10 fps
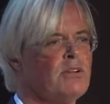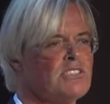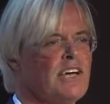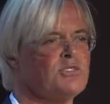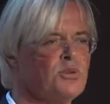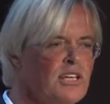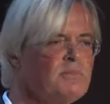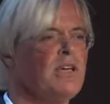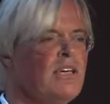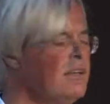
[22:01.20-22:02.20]
starts to hit
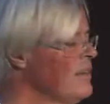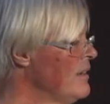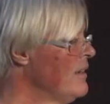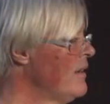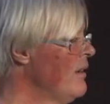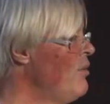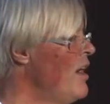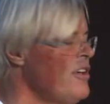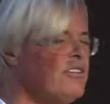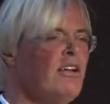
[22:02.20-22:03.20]
me,
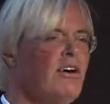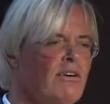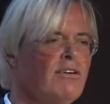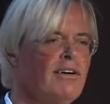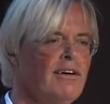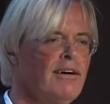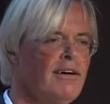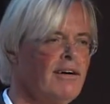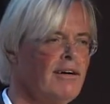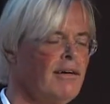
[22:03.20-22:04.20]
where is the law?
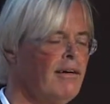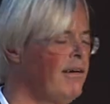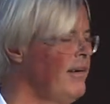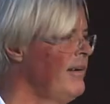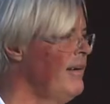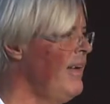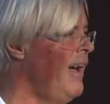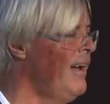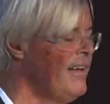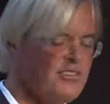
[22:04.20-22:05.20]
Okay?
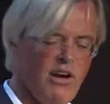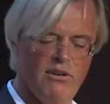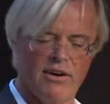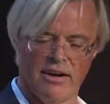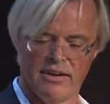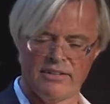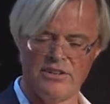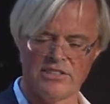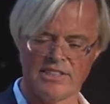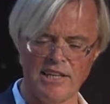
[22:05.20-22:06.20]
So
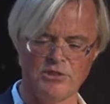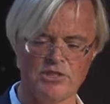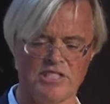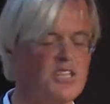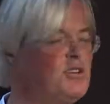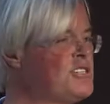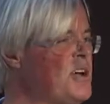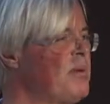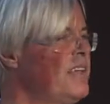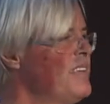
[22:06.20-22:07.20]
you start to see new
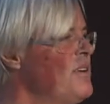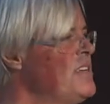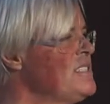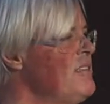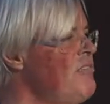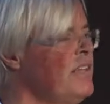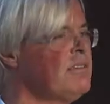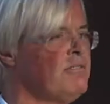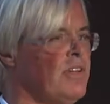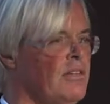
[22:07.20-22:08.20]
job categories and
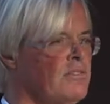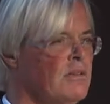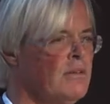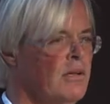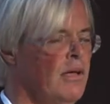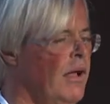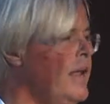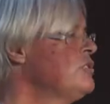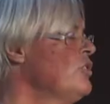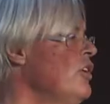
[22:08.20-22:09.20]
effectiveness,
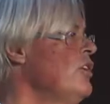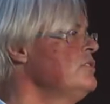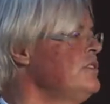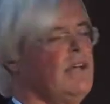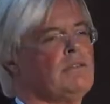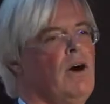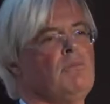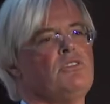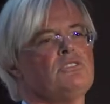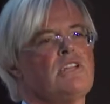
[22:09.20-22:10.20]
let alone that
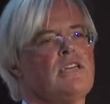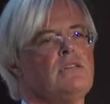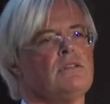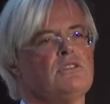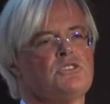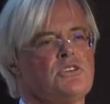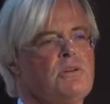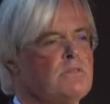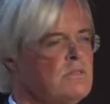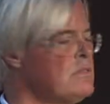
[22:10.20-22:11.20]
obviously
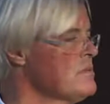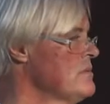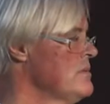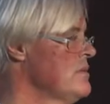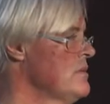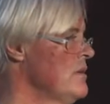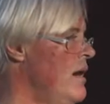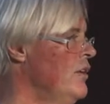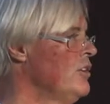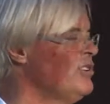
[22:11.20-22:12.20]
Germans
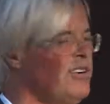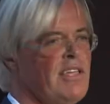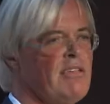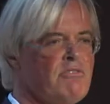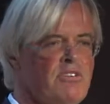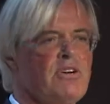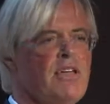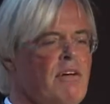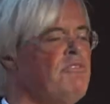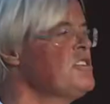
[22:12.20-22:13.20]
are not only very
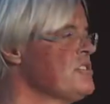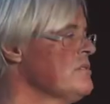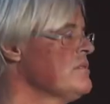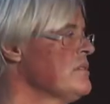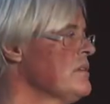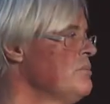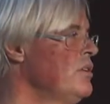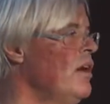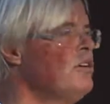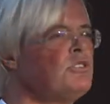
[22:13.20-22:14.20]
efficient, but
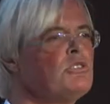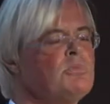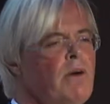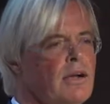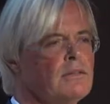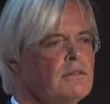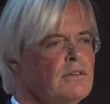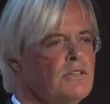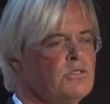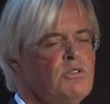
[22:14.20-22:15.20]
they're also smart.
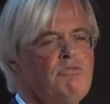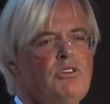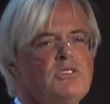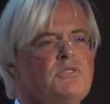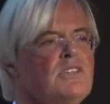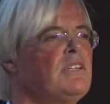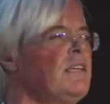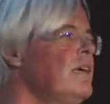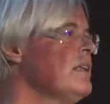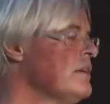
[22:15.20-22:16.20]
So the first thing they
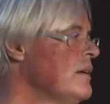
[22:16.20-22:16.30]
did,